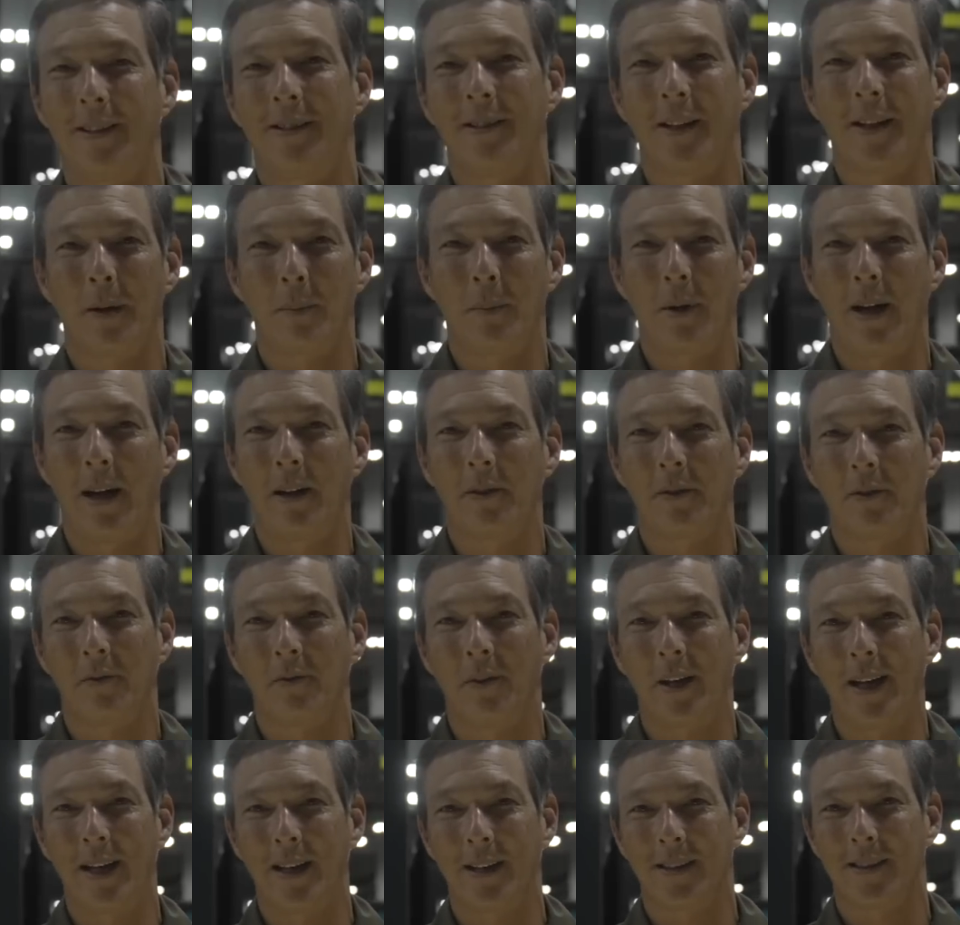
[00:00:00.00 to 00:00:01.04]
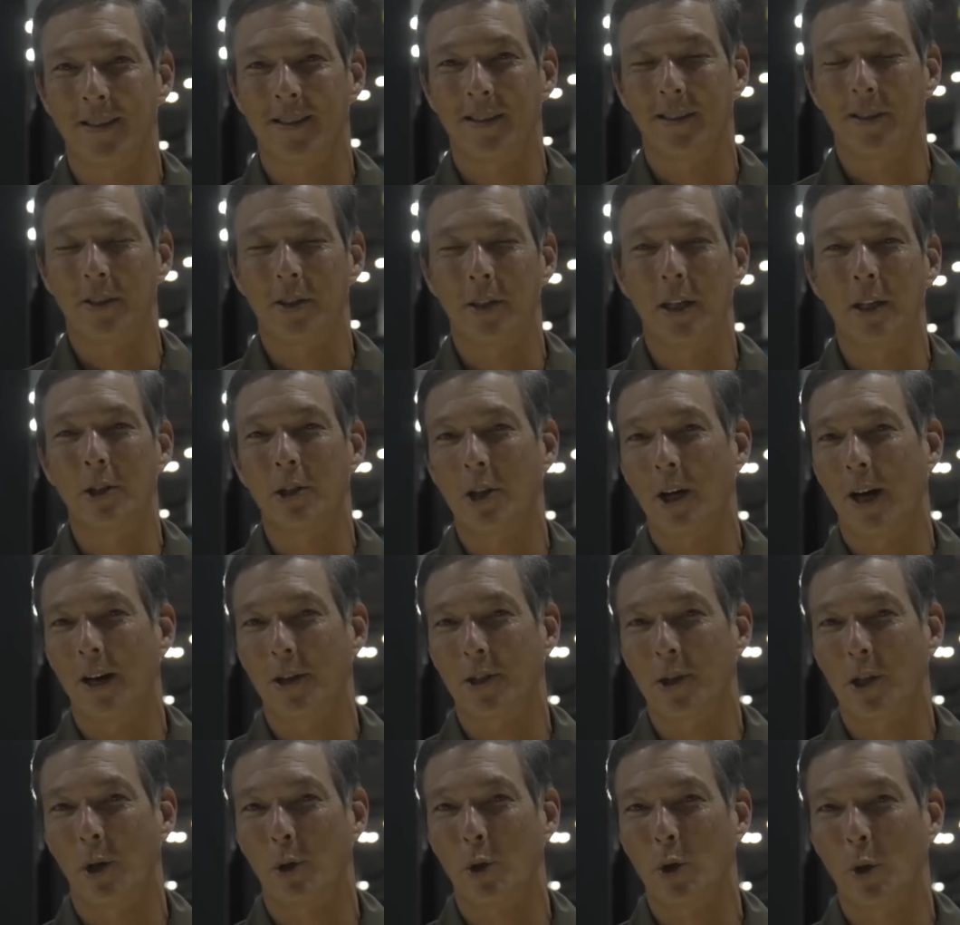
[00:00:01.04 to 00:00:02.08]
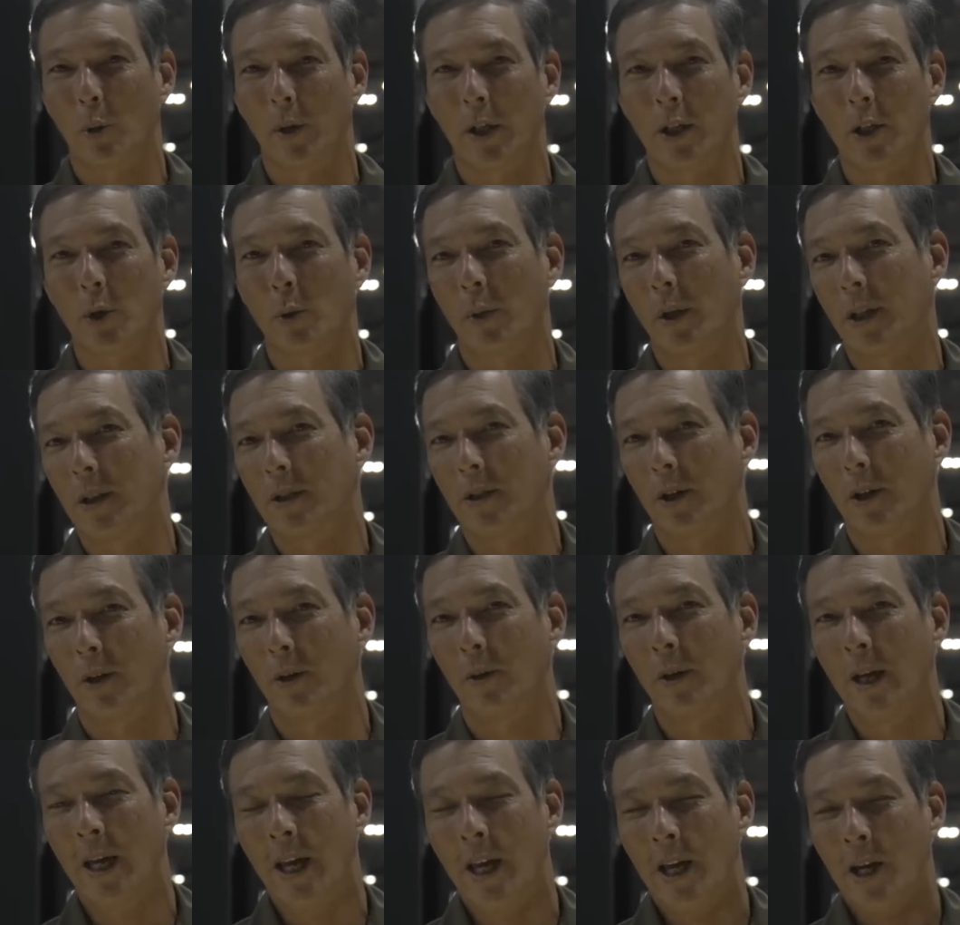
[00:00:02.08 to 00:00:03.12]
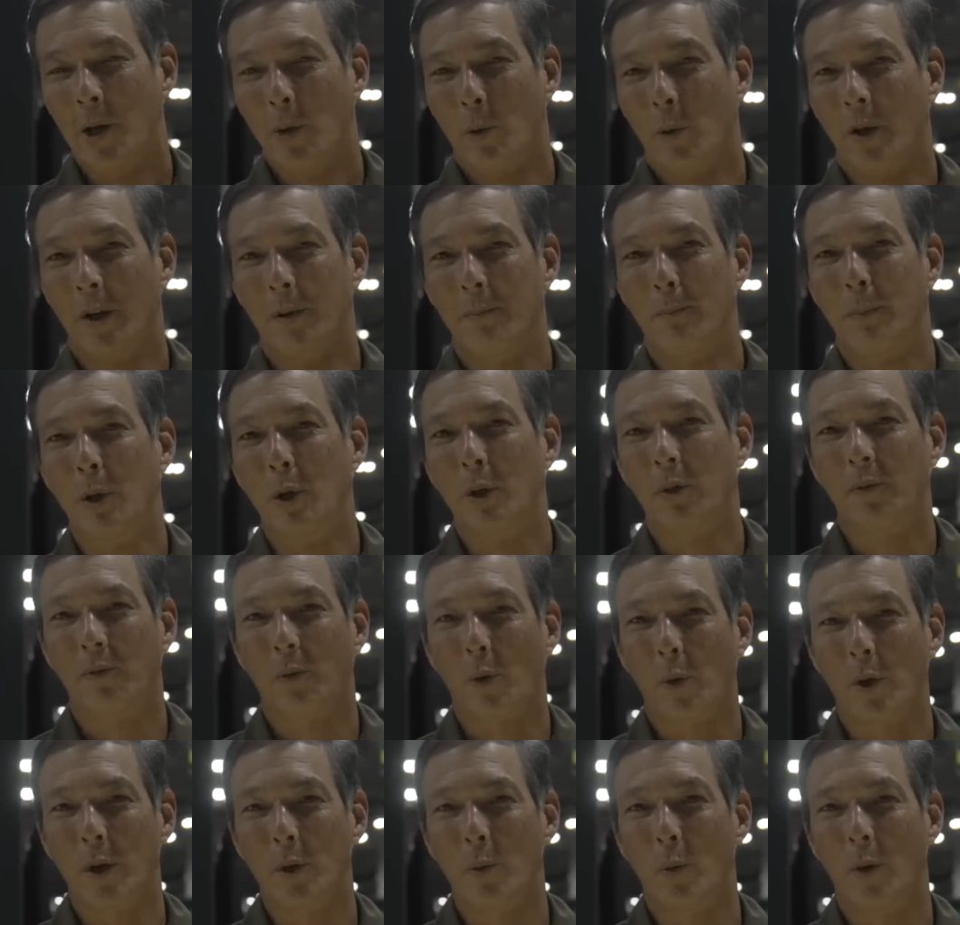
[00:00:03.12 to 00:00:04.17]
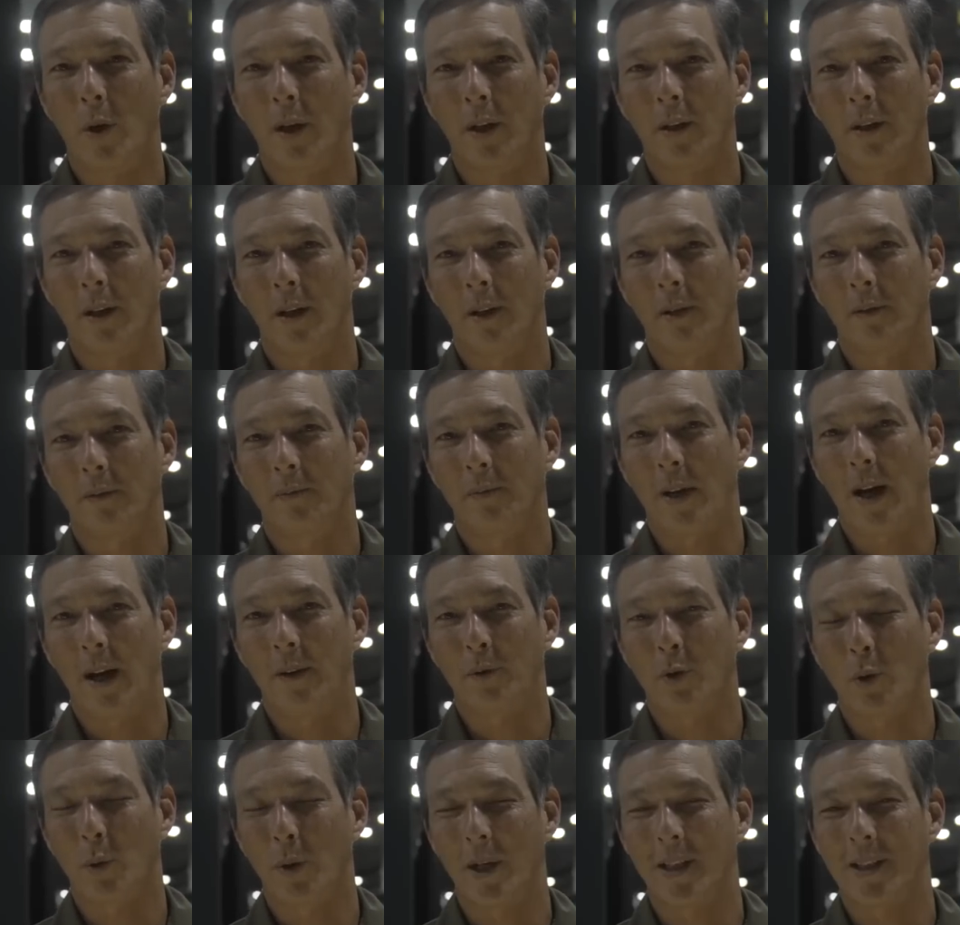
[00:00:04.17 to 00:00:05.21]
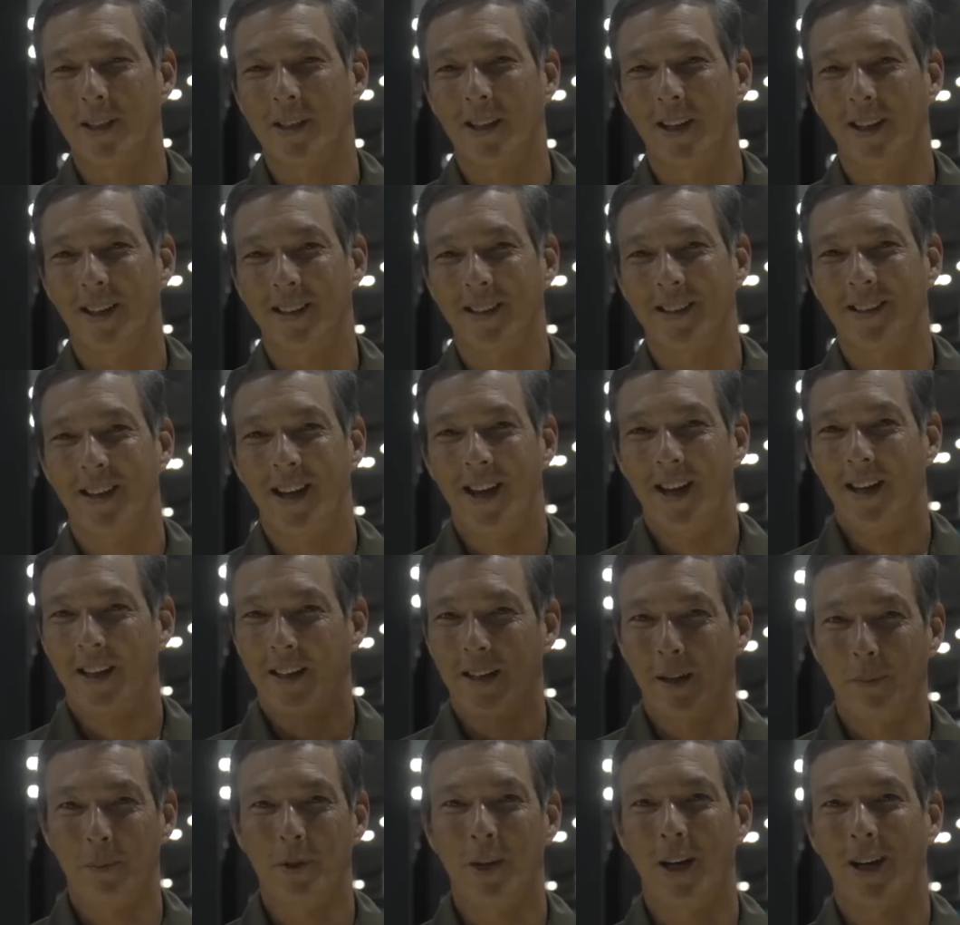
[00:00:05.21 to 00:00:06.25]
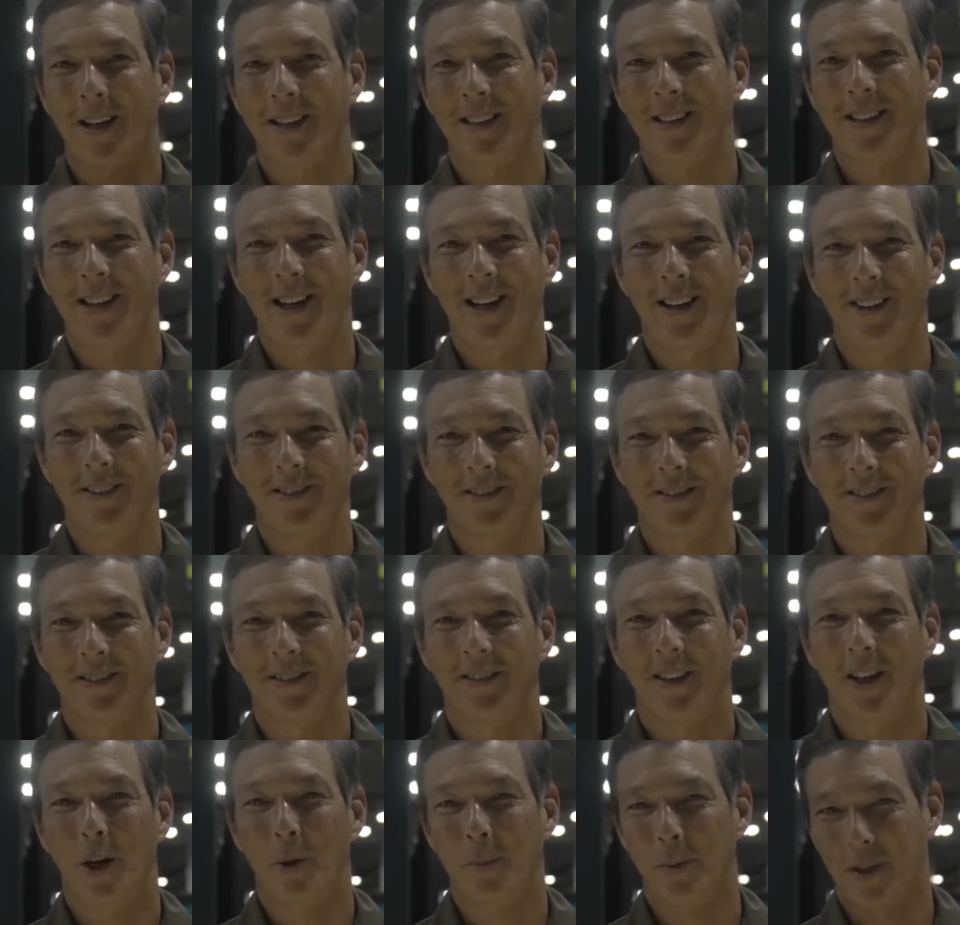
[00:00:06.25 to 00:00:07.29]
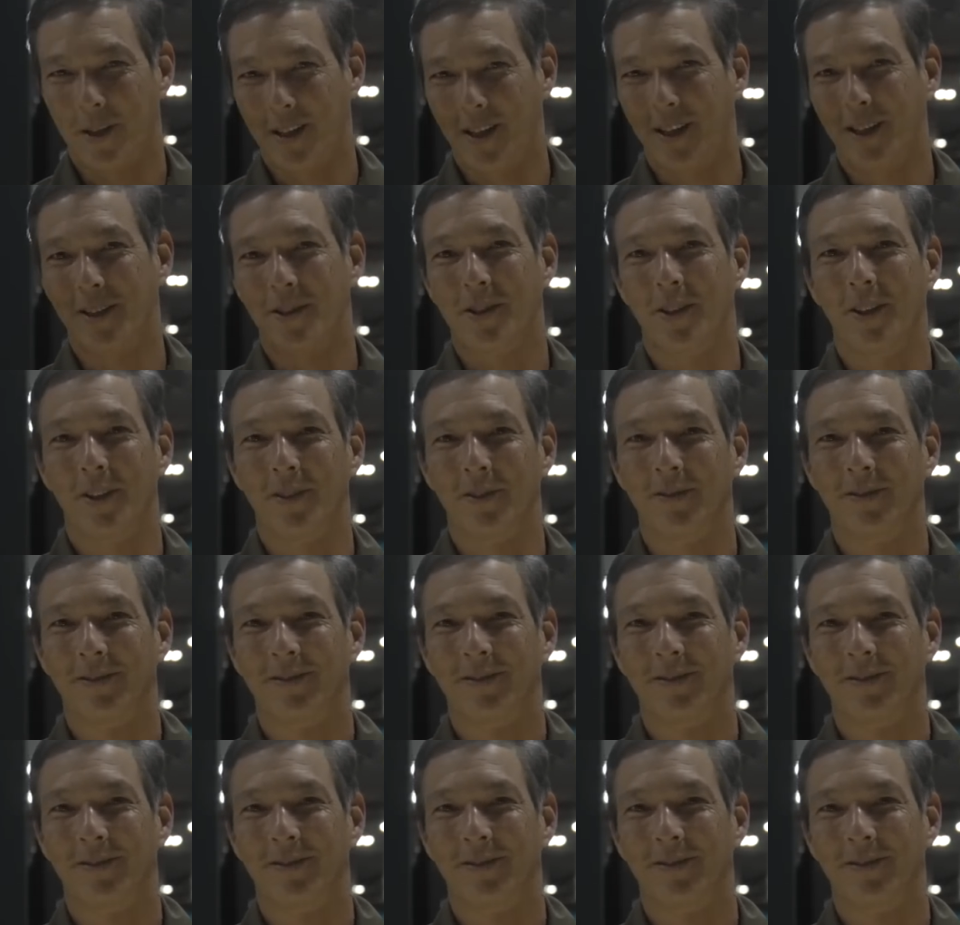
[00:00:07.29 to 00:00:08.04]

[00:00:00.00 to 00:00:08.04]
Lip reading: to come out to Vegas, see SHOT Show 2022, we're in booth 41526. Come check us out. Hope to see you soon.